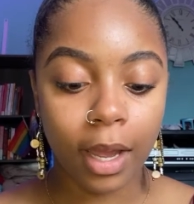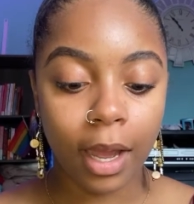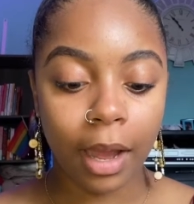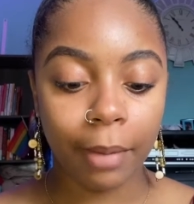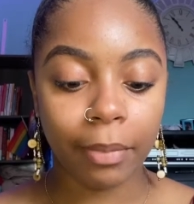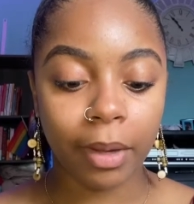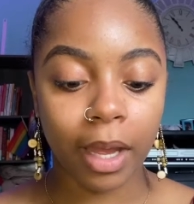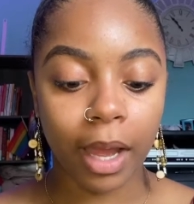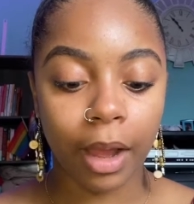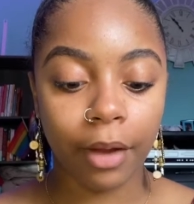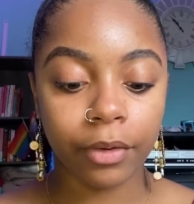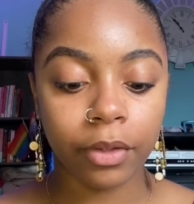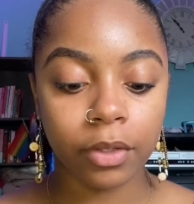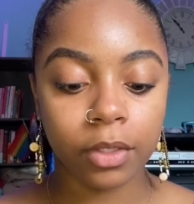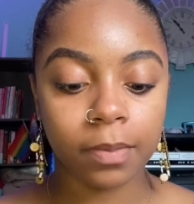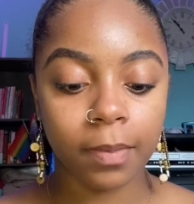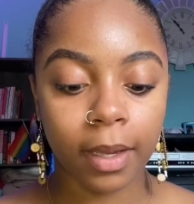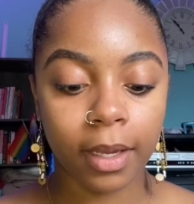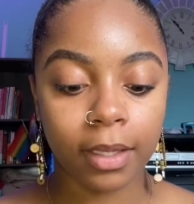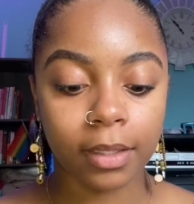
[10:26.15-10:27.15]
But I'll use
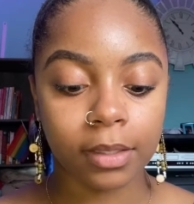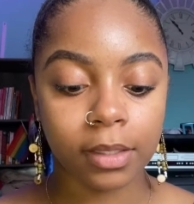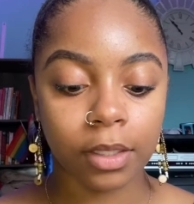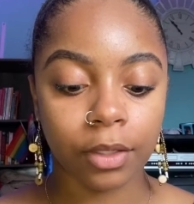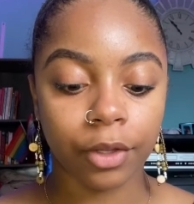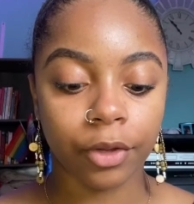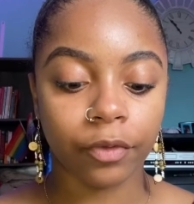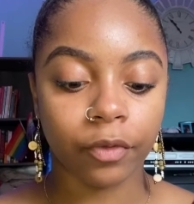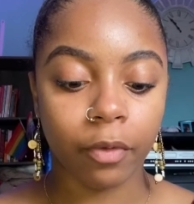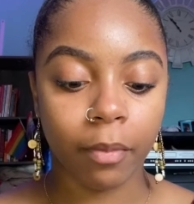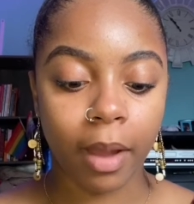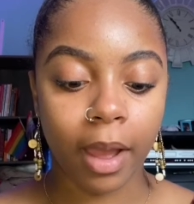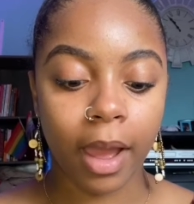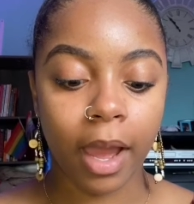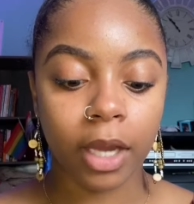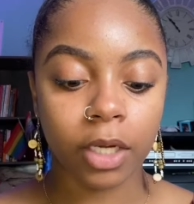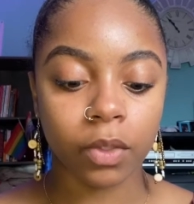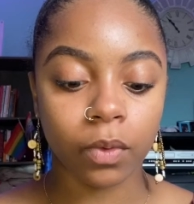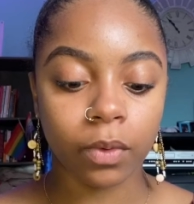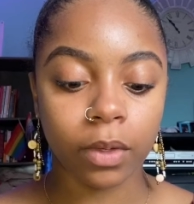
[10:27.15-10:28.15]
my concealer for my
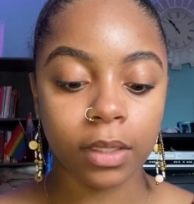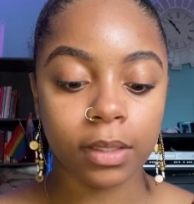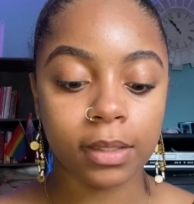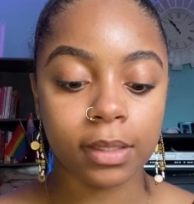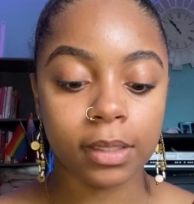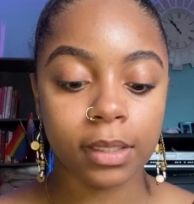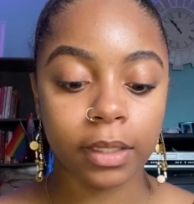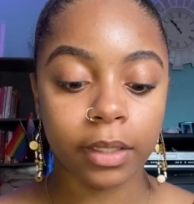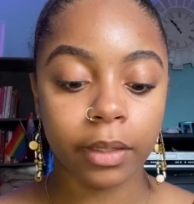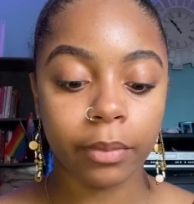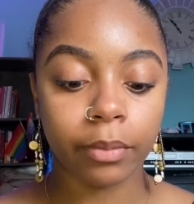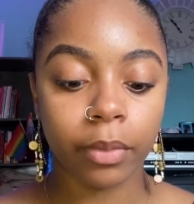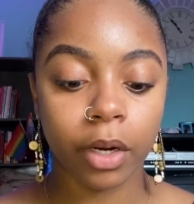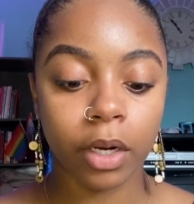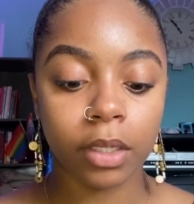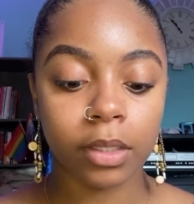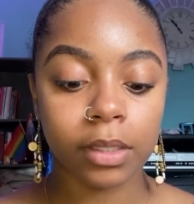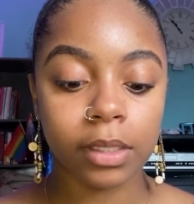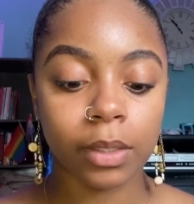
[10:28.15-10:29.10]
actual concealing parts,